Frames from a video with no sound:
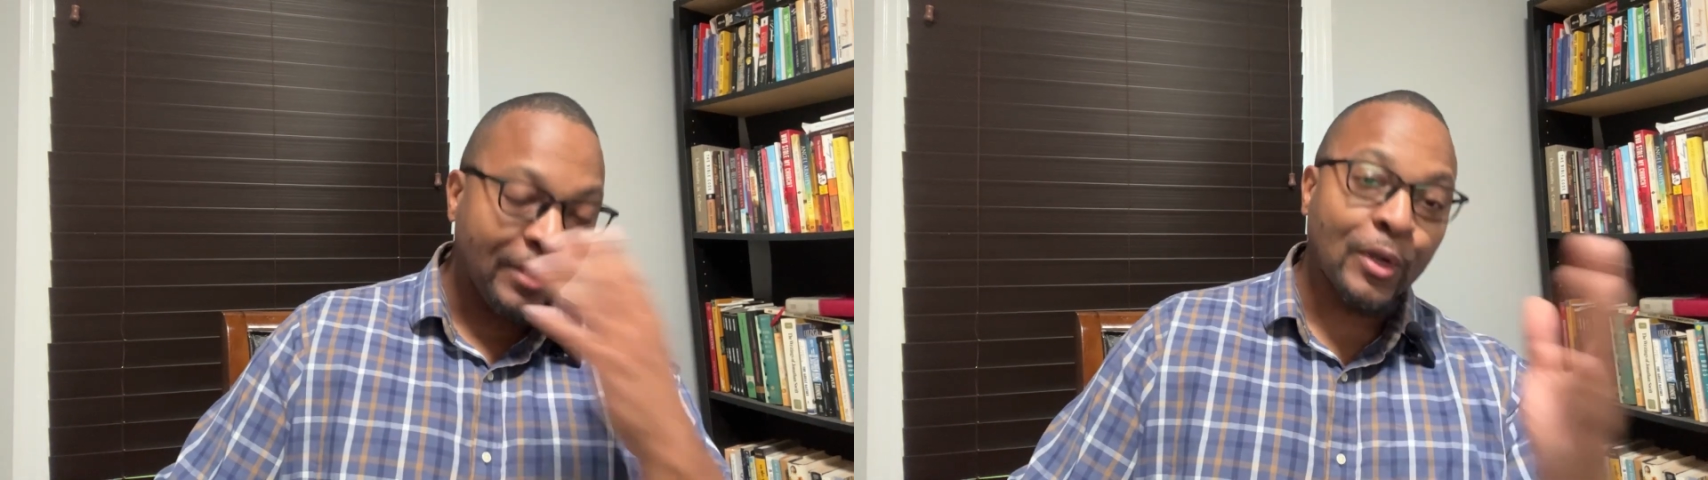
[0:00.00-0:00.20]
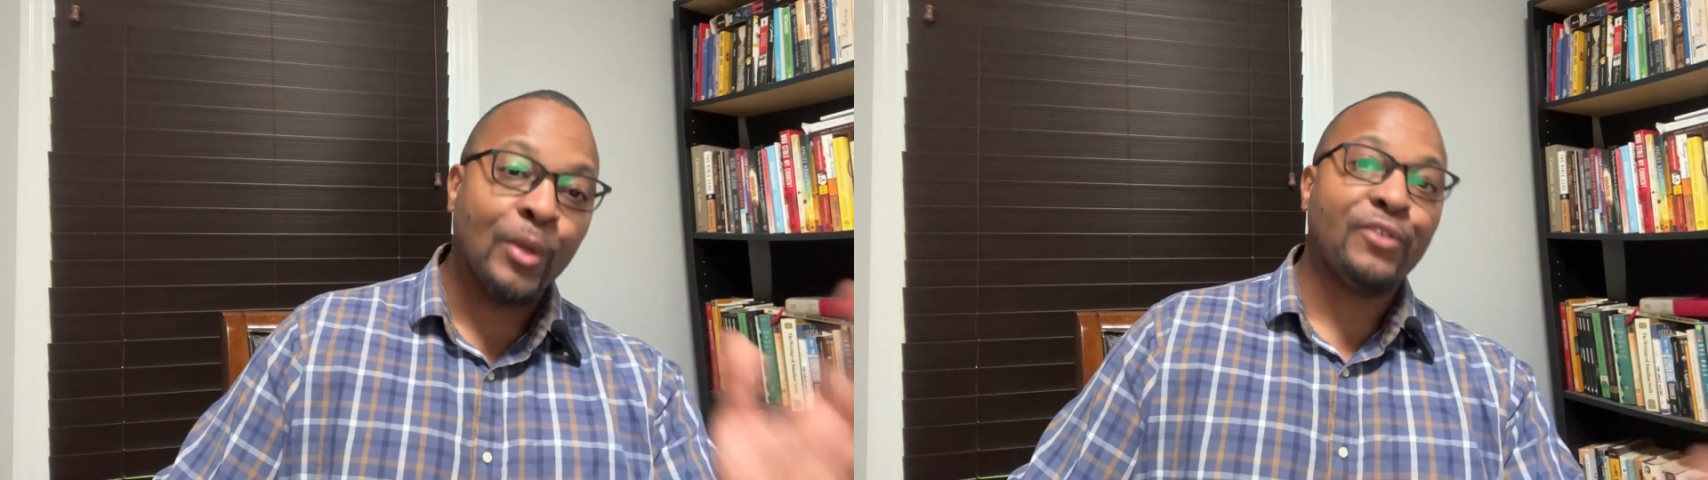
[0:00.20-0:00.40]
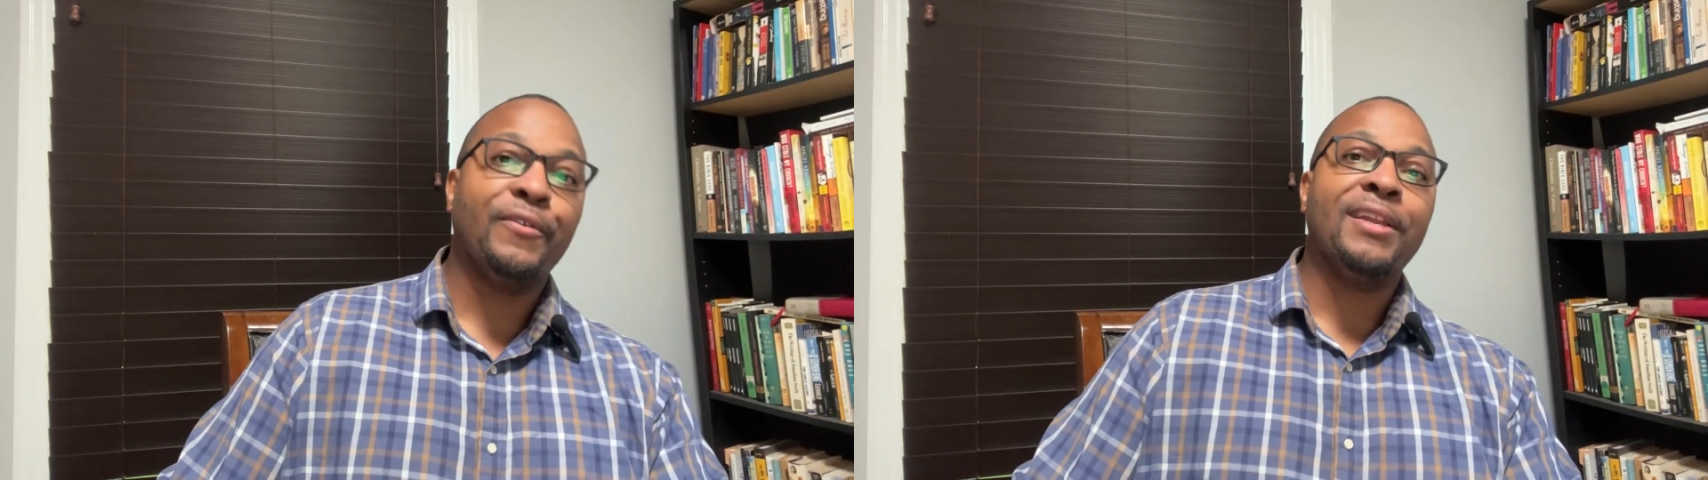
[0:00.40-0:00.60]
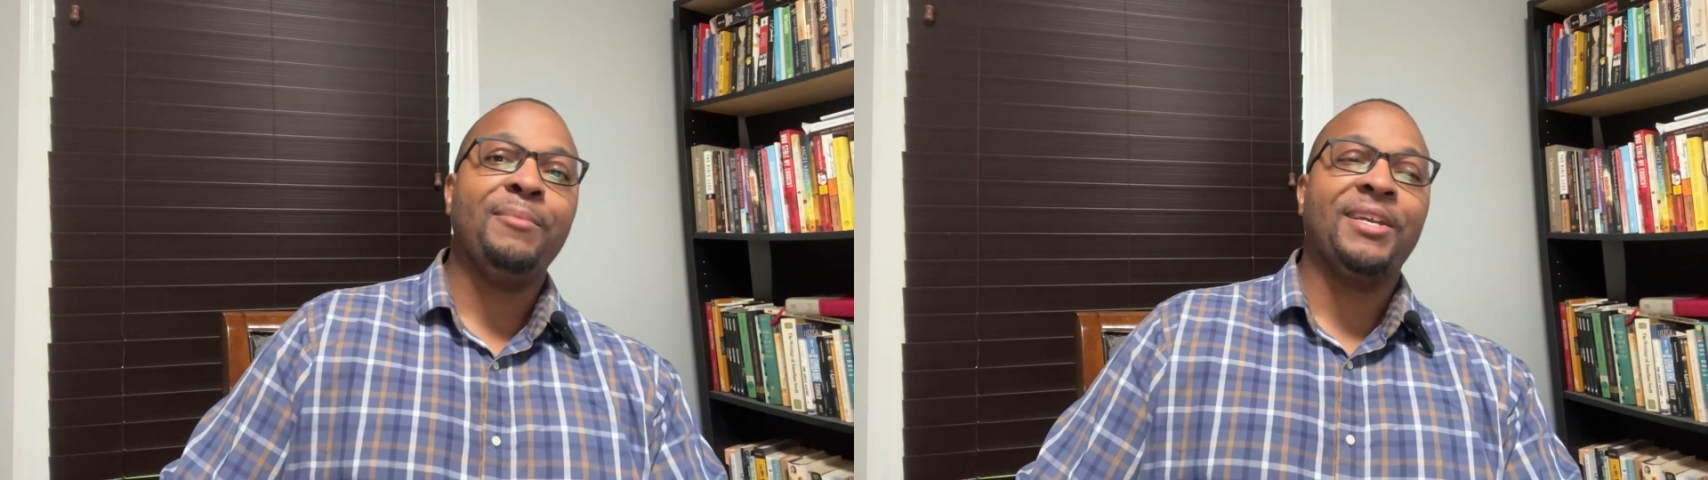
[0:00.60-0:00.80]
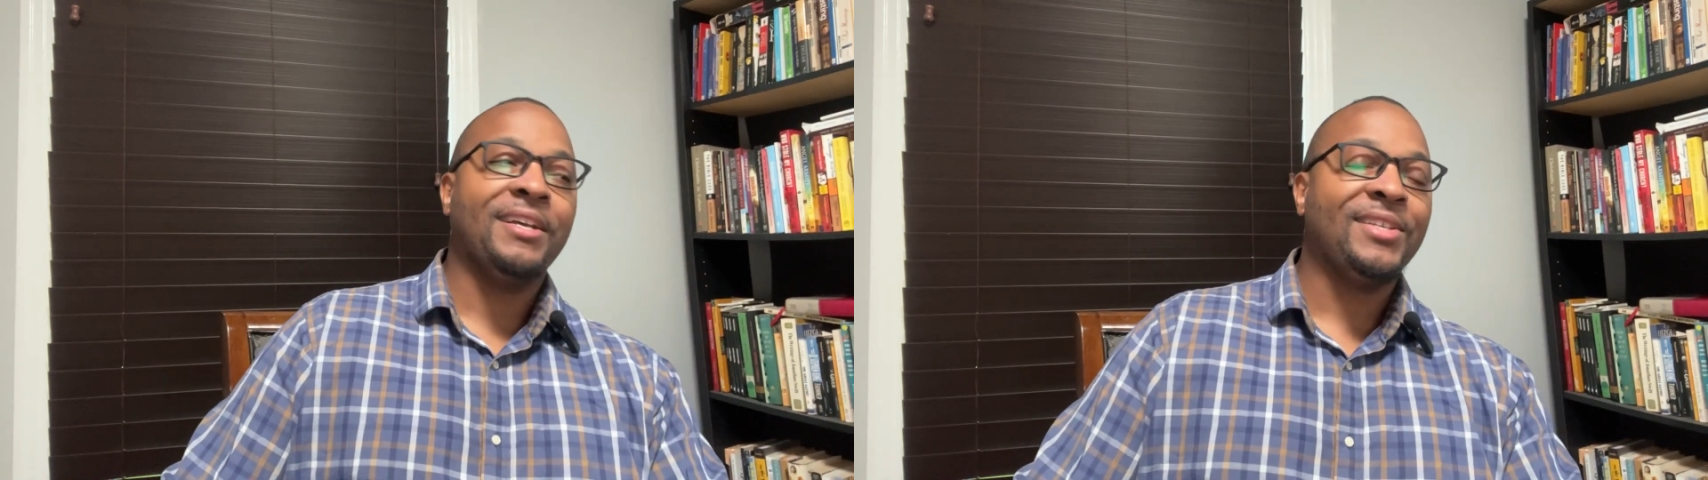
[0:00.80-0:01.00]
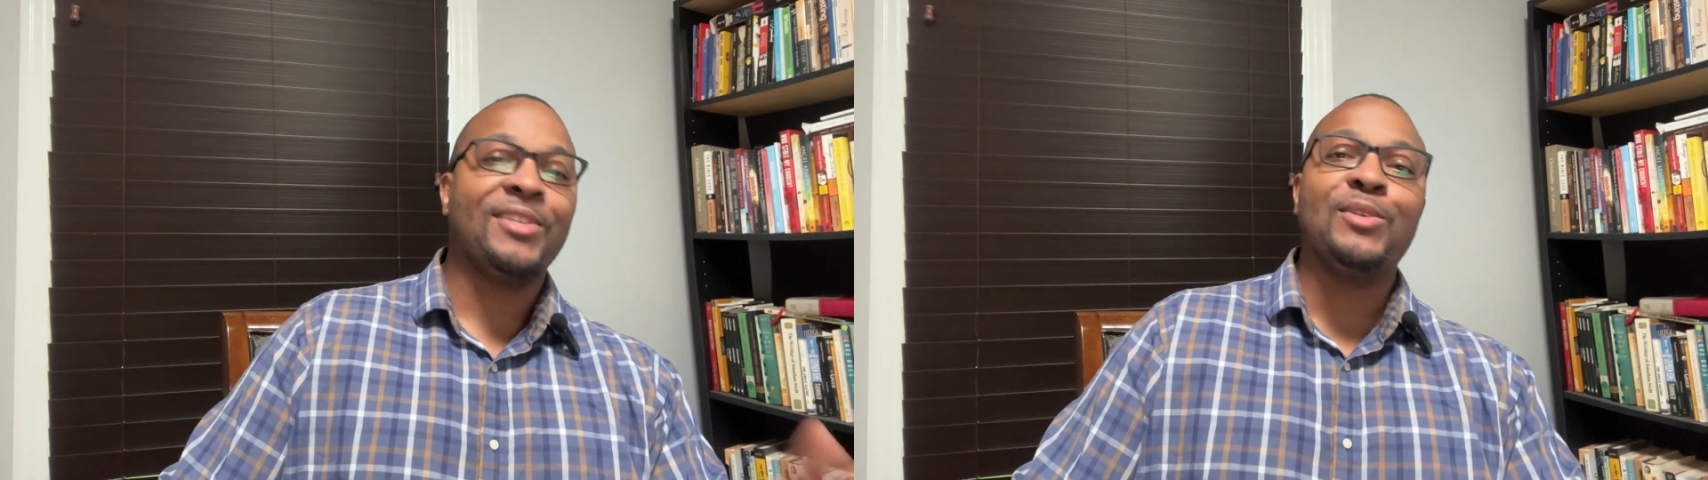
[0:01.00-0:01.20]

you know, it's funny because it's